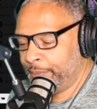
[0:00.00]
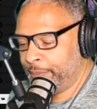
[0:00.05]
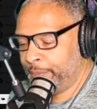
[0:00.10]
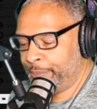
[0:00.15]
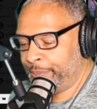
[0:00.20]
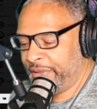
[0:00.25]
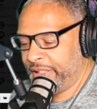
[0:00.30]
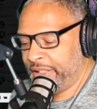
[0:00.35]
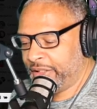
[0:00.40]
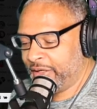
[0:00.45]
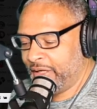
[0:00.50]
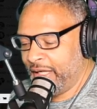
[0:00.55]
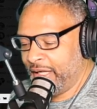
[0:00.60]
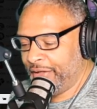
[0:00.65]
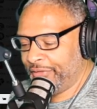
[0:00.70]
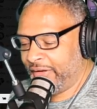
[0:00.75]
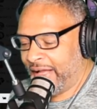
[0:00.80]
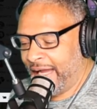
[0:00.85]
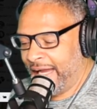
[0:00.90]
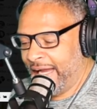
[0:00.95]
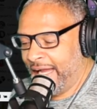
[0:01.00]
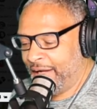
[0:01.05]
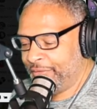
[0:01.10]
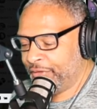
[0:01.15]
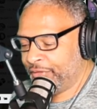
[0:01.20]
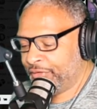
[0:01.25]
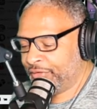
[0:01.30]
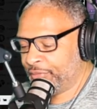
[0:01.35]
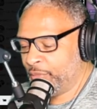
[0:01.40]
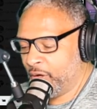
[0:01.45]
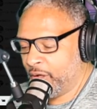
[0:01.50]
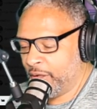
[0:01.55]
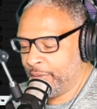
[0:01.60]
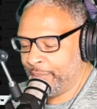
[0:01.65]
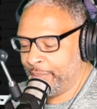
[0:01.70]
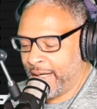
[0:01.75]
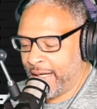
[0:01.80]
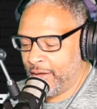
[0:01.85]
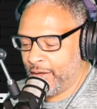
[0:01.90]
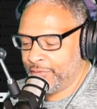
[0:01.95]
Because I have a smart
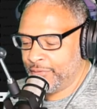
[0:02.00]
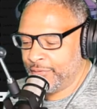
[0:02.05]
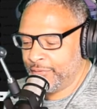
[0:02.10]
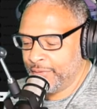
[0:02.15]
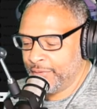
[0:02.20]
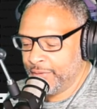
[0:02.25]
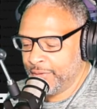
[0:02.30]
mouth.